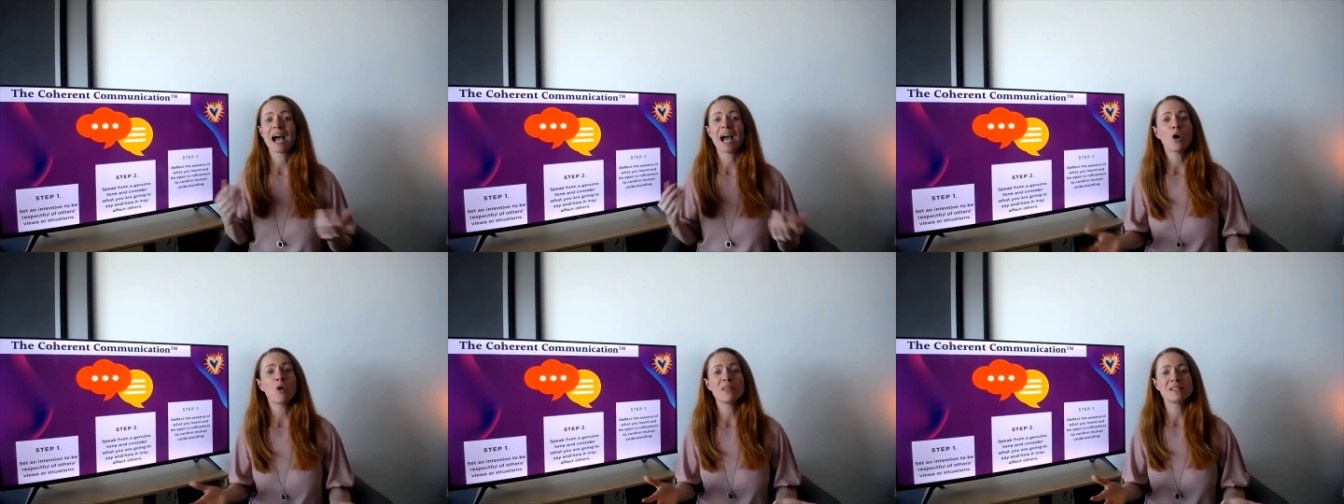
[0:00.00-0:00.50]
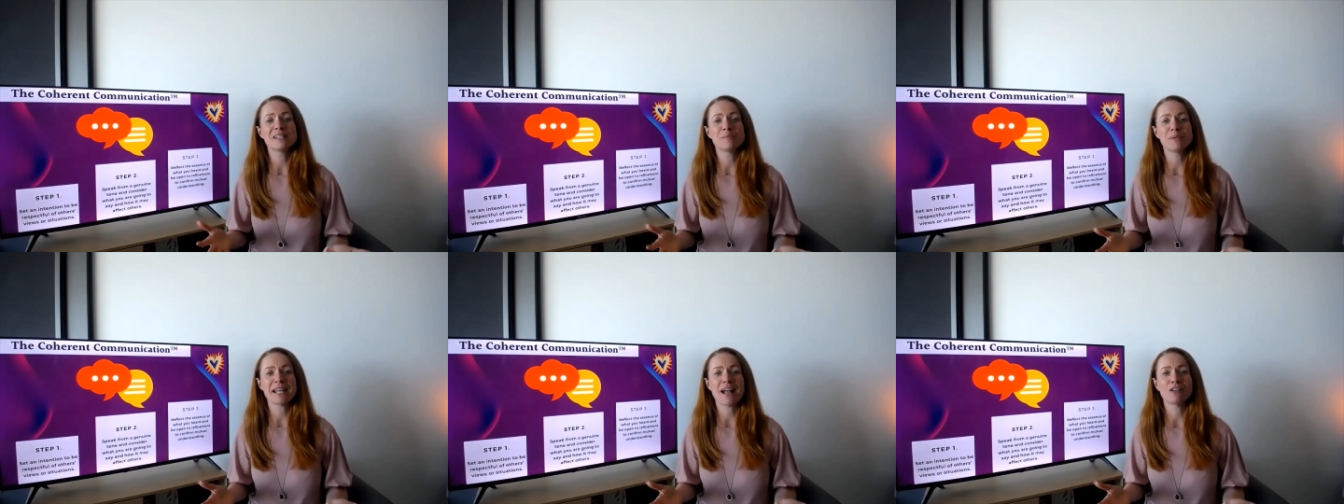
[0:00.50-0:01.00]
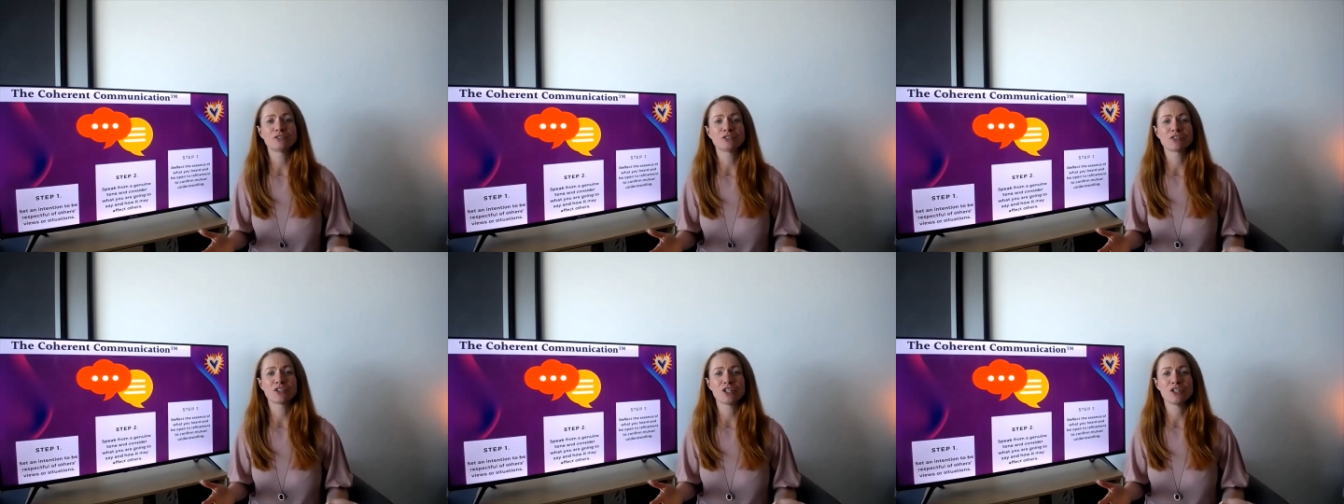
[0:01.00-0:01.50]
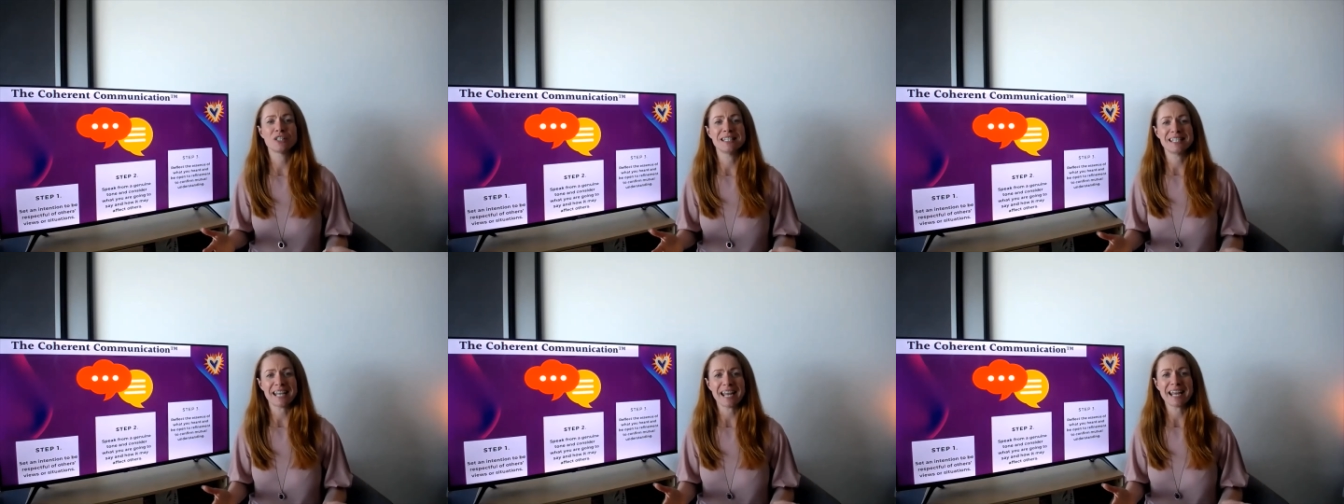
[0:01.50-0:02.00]
I hope this has been helpful for you
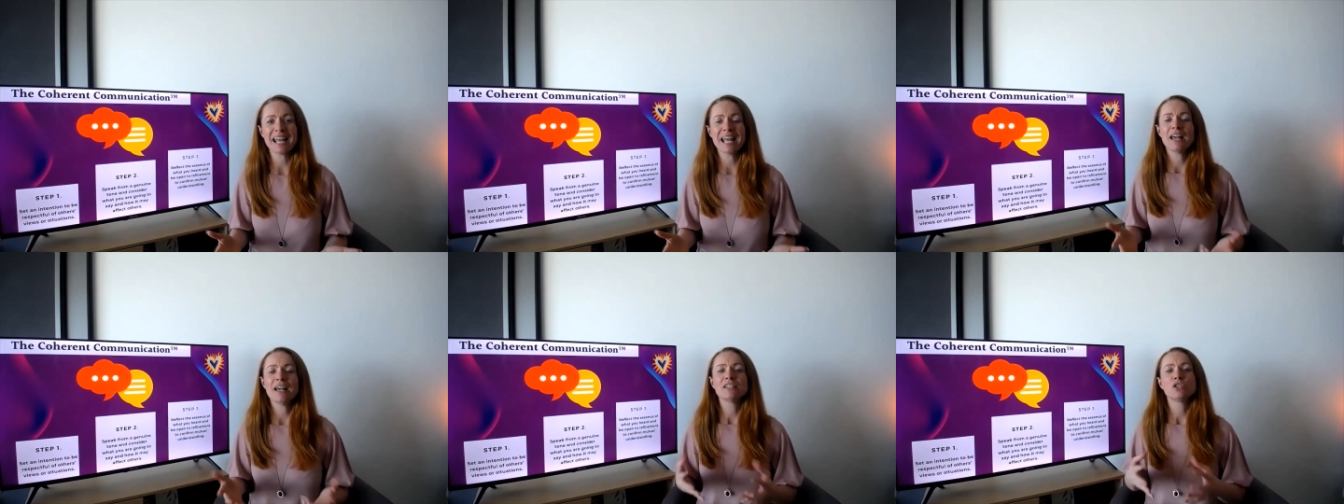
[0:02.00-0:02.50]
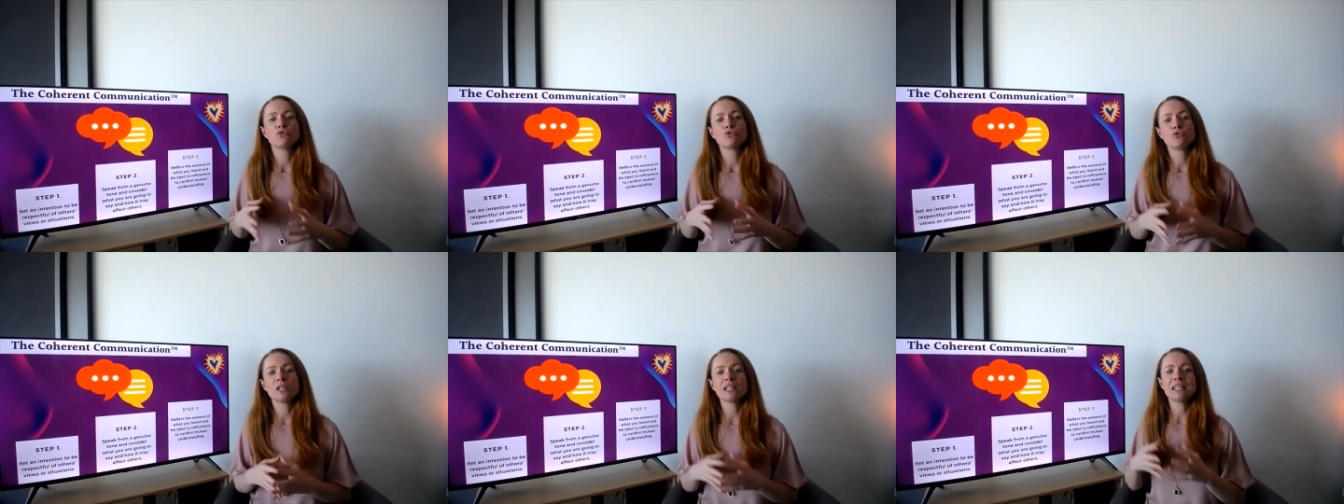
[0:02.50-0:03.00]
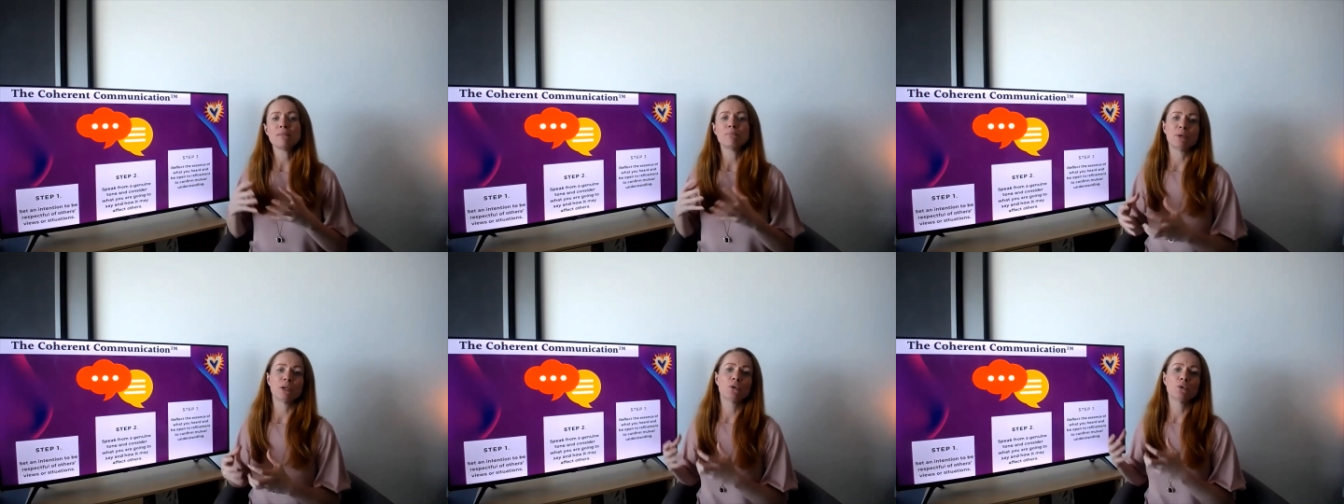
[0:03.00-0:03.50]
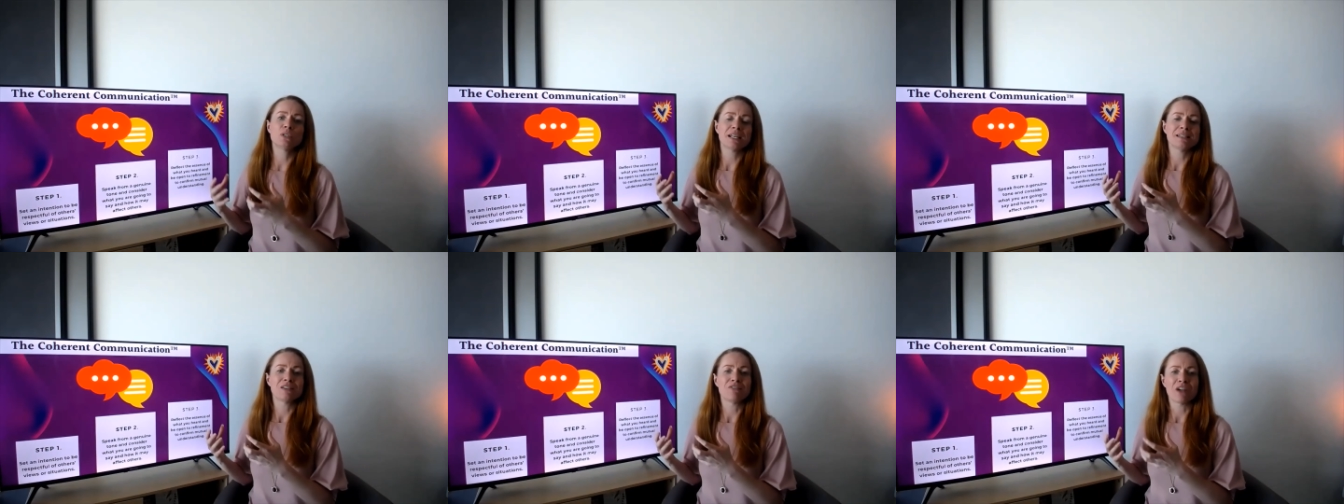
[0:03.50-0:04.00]
today to really build
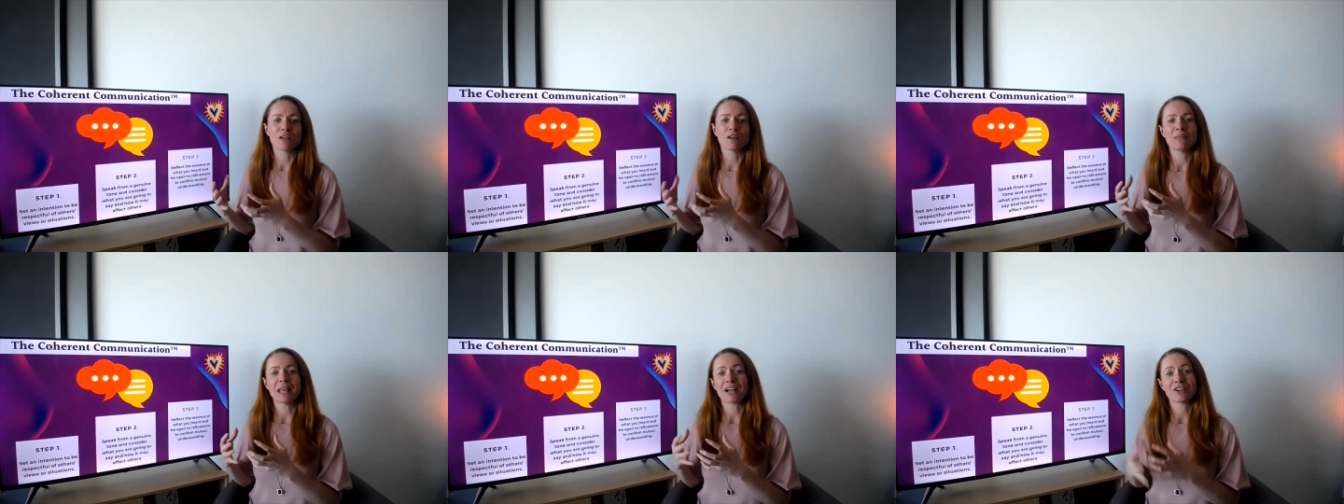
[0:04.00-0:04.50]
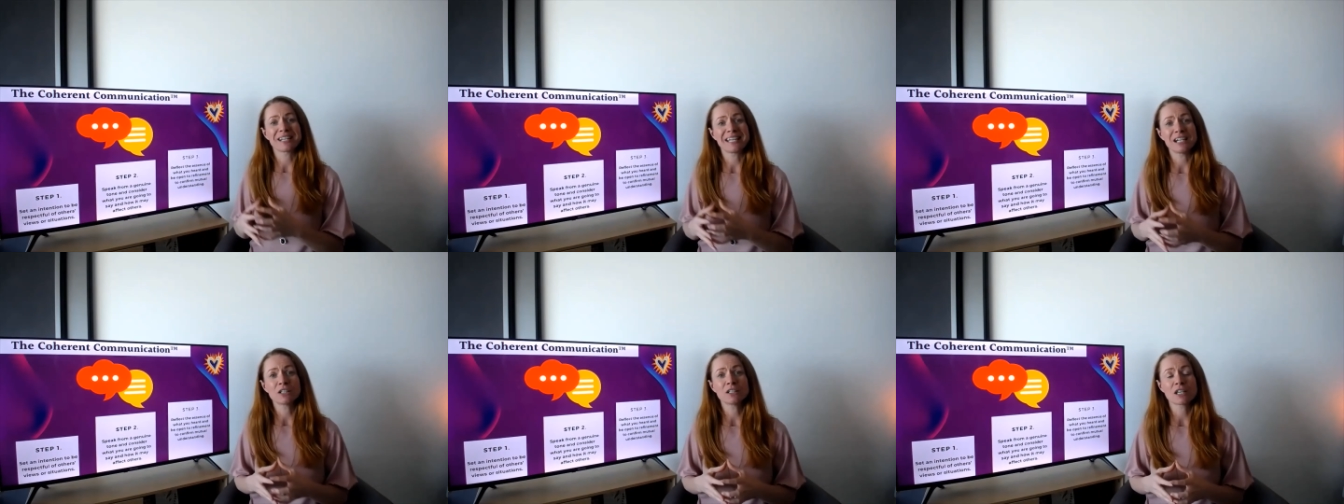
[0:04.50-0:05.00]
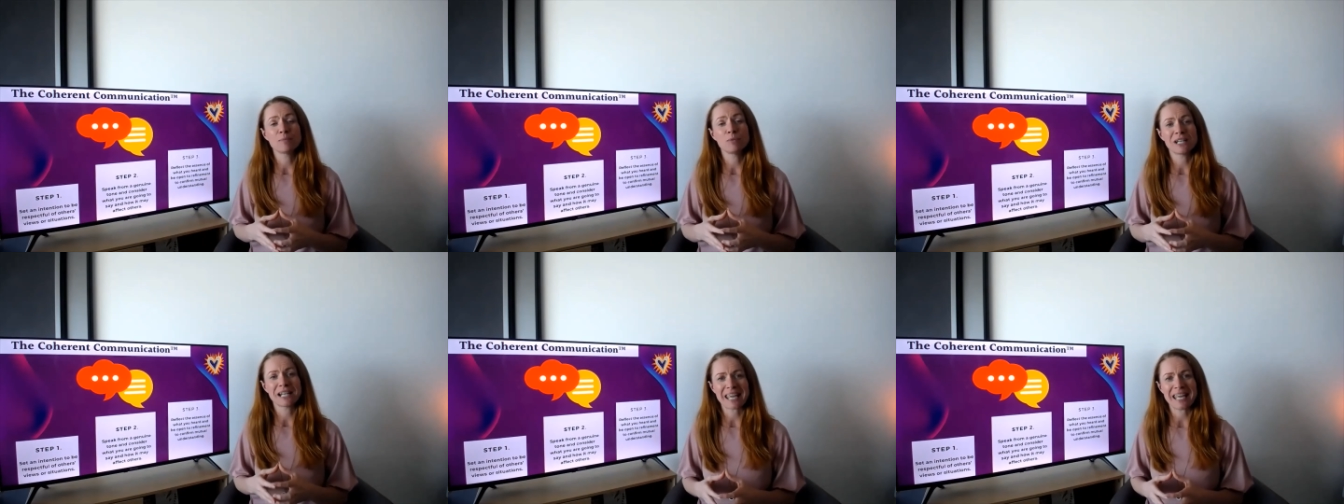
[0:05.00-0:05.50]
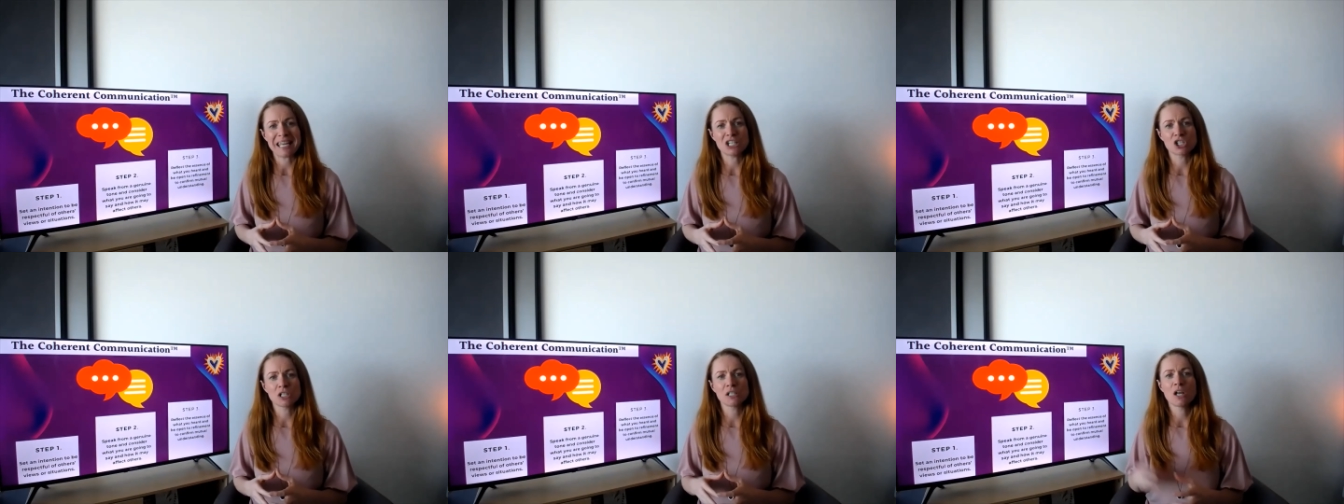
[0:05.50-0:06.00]
and develop that coherent
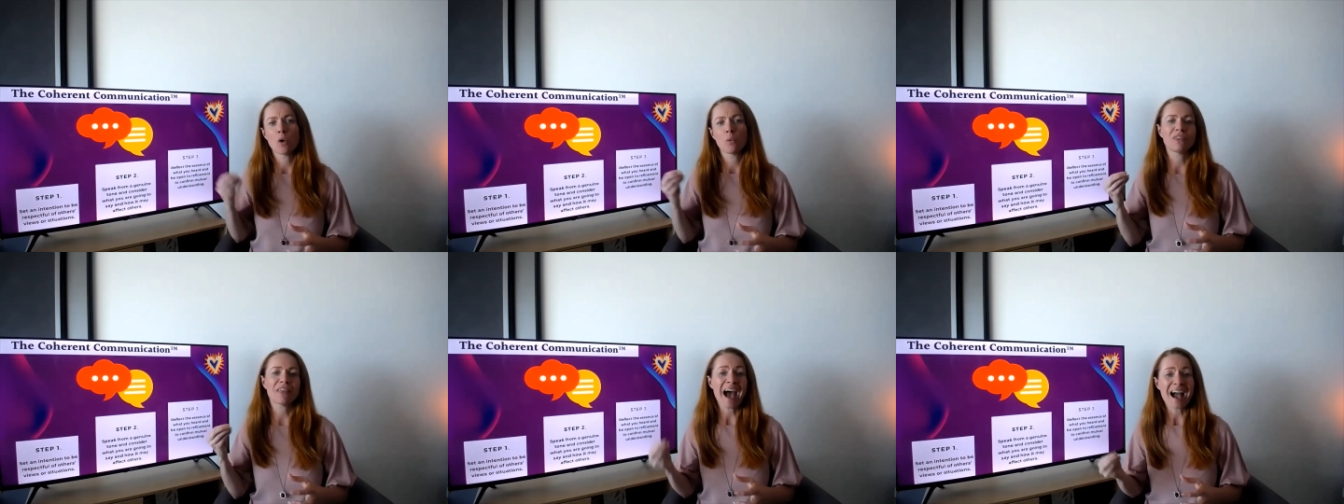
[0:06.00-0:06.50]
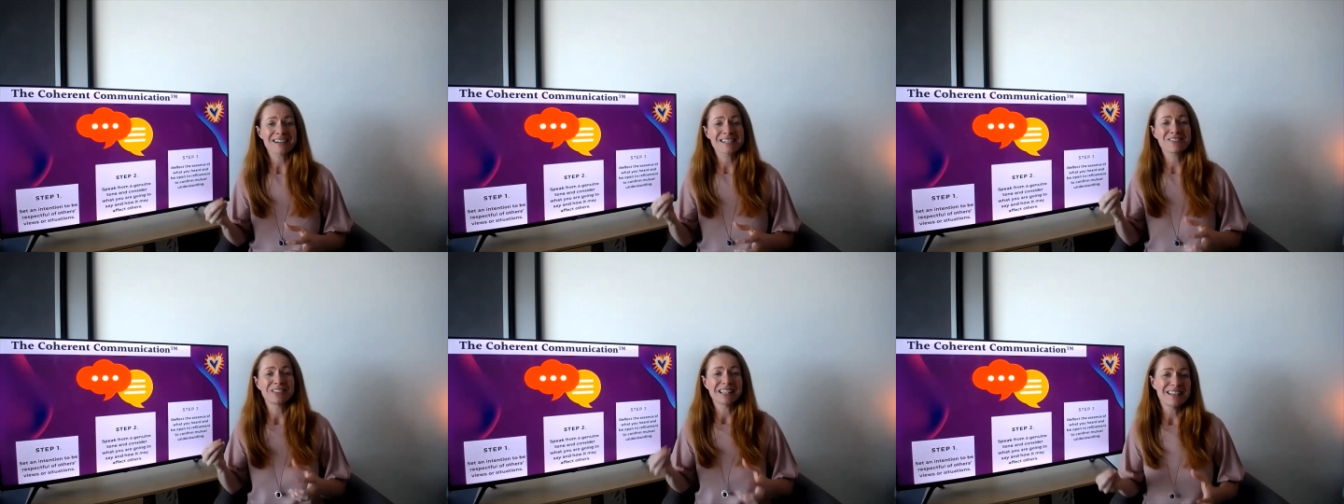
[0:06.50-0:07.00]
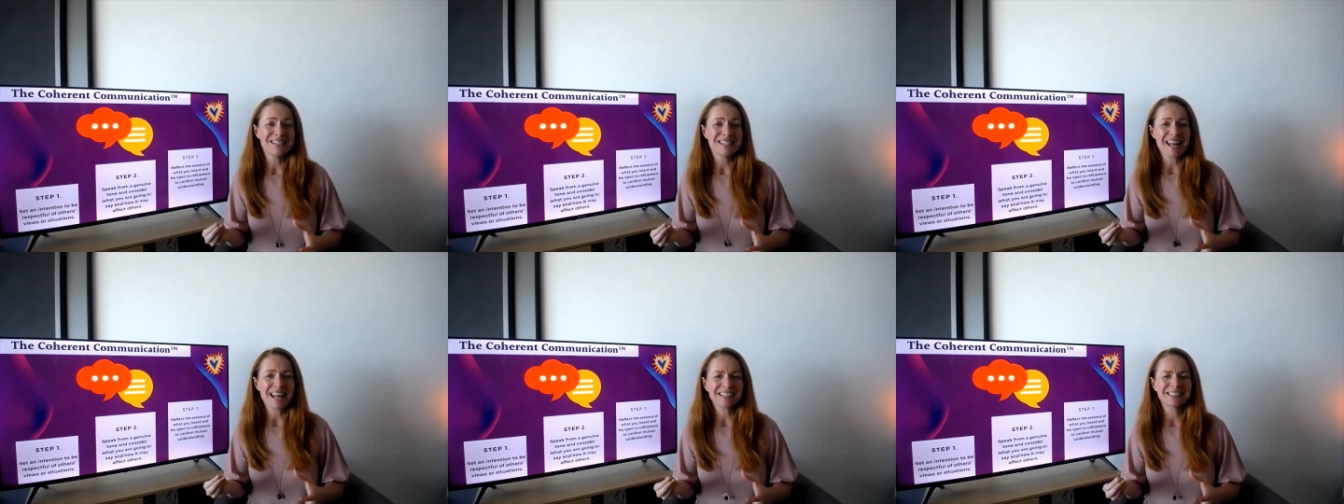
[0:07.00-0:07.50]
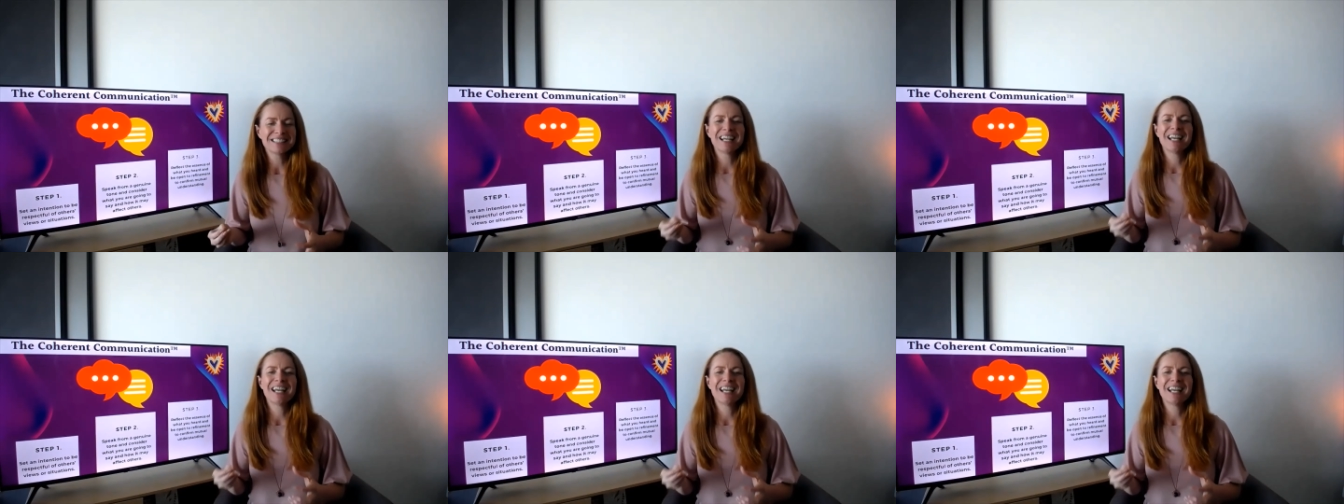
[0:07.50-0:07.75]
communication with active listening.